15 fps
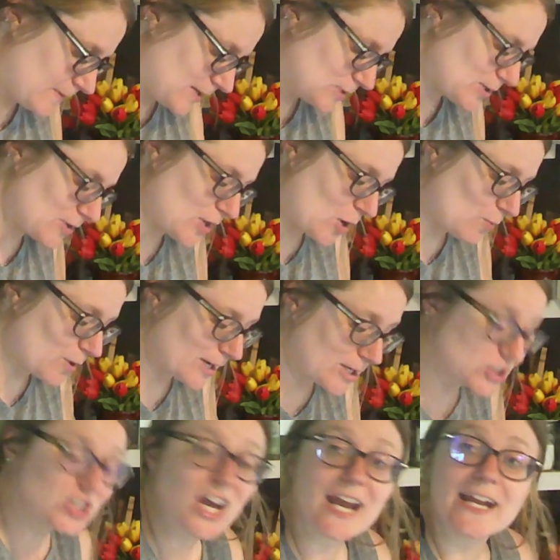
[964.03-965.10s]
So I thought we're
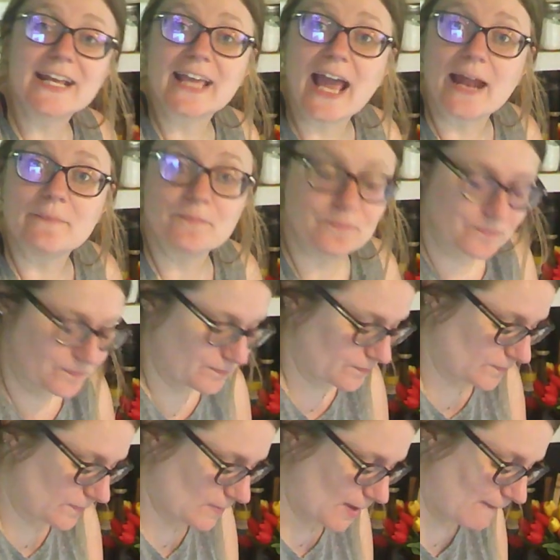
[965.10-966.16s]
going to try it again.
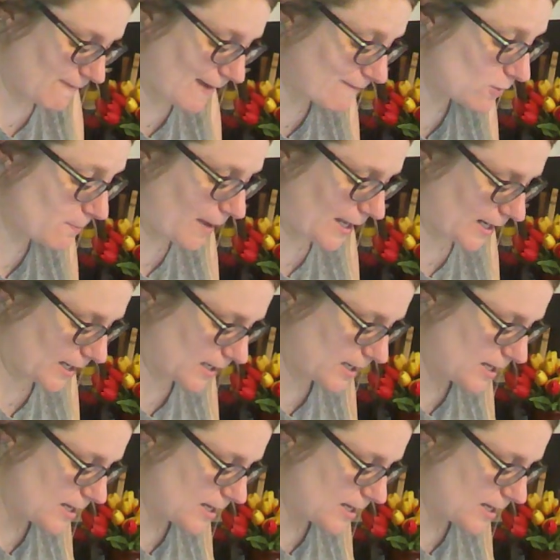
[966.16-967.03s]
I've never made it.